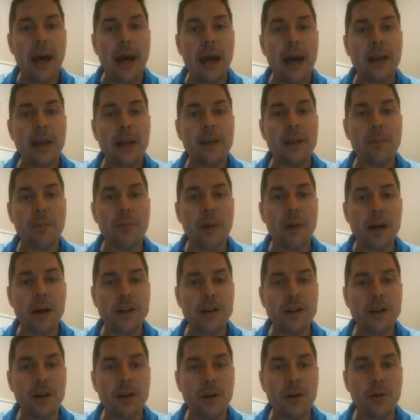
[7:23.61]
and the
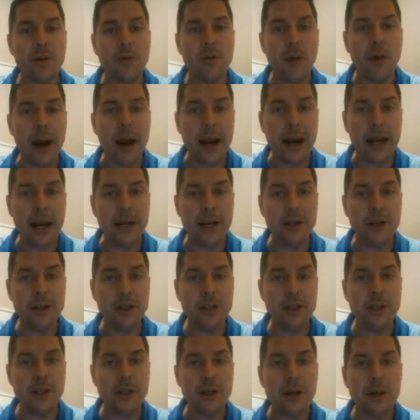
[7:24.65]
pressure
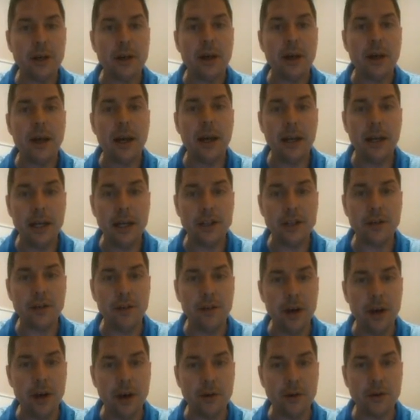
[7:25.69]
range at each
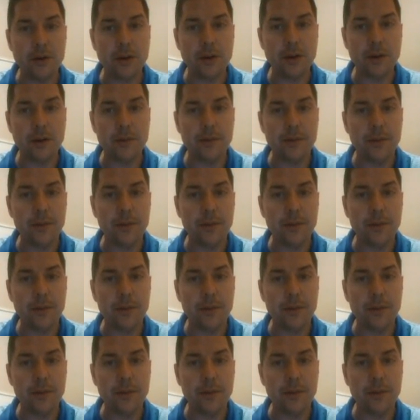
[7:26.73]
of those.